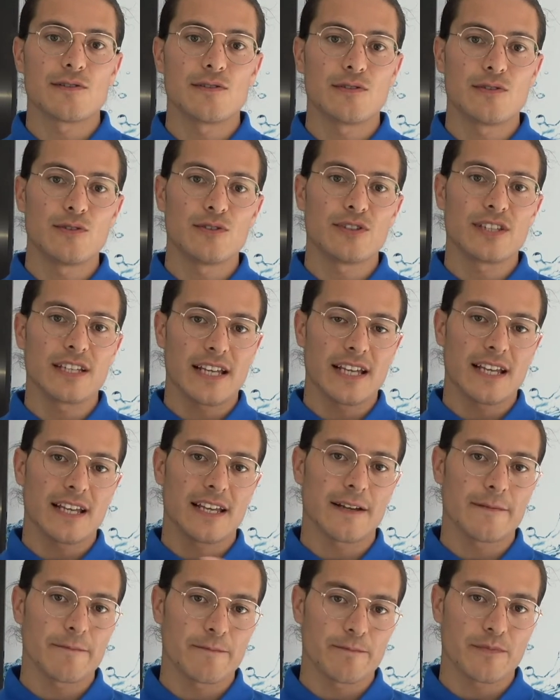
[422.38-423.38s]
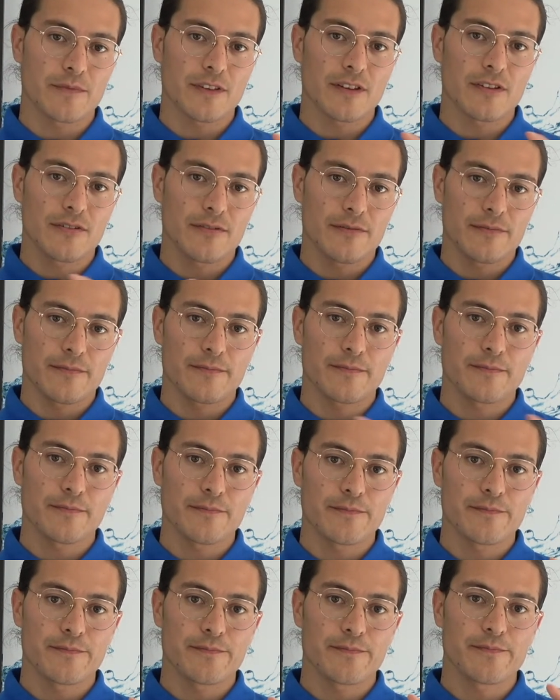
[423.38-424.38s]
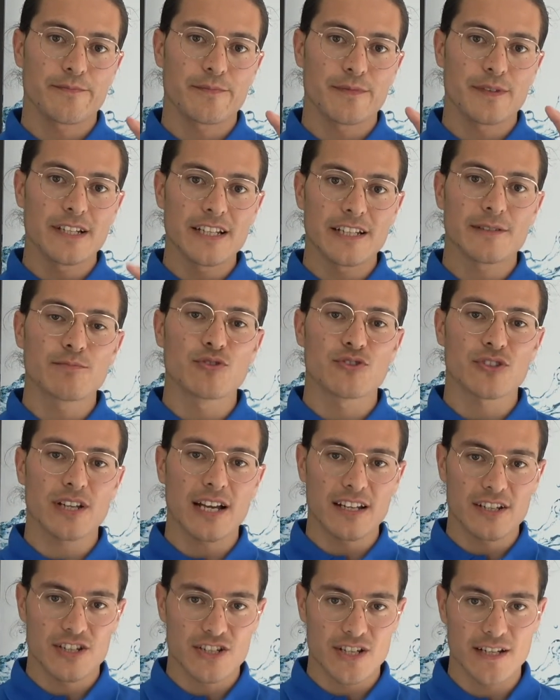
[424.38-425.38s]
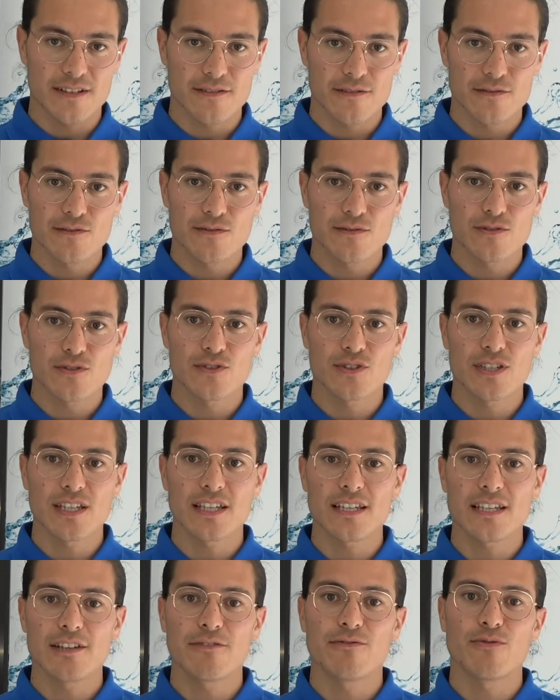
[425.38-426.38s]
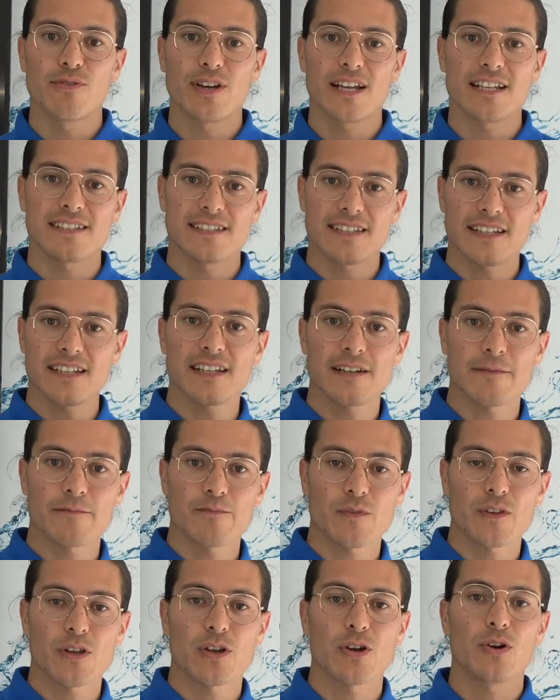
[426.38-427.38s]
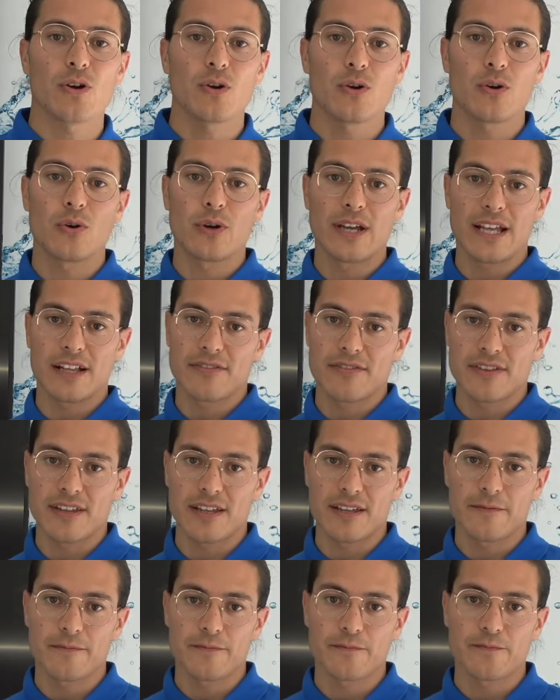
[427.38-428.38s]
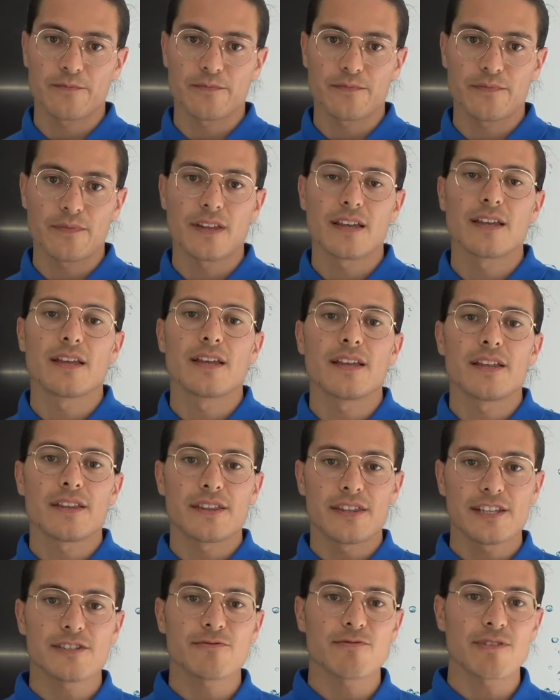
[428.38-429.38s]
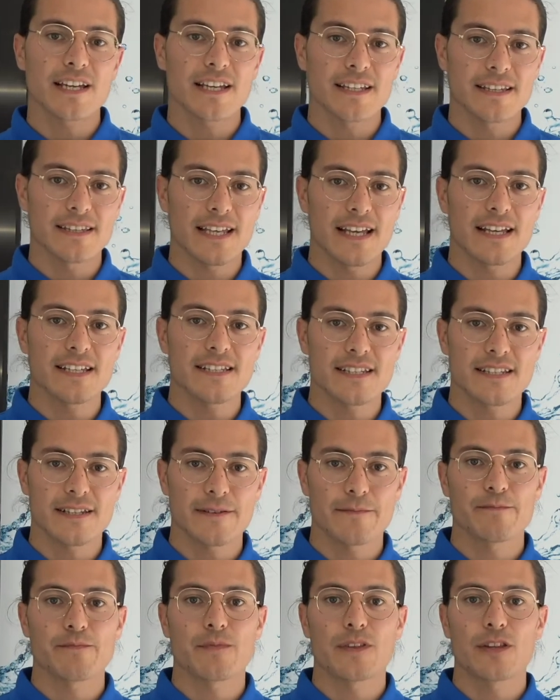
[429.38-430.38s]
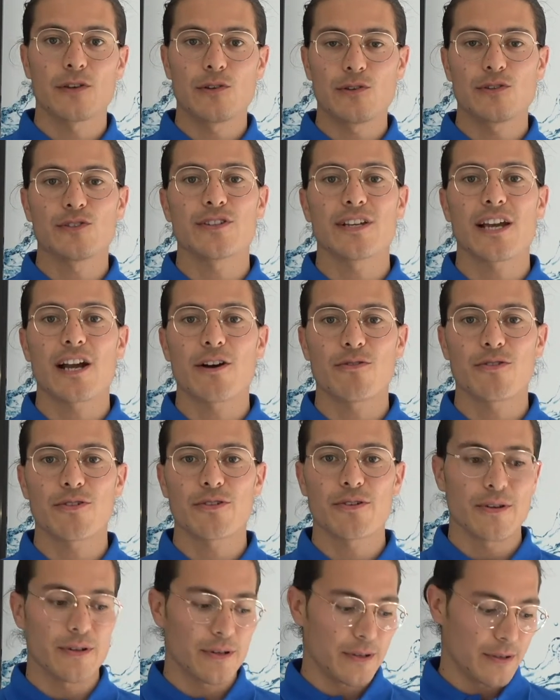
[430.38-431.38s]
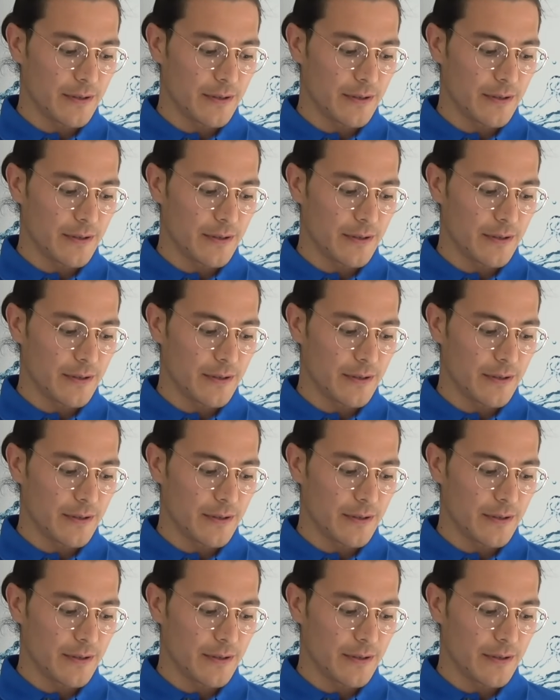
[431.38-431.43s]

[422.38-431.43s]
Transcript: using a litmus culture to see if we are sick or healthy. This we can test using our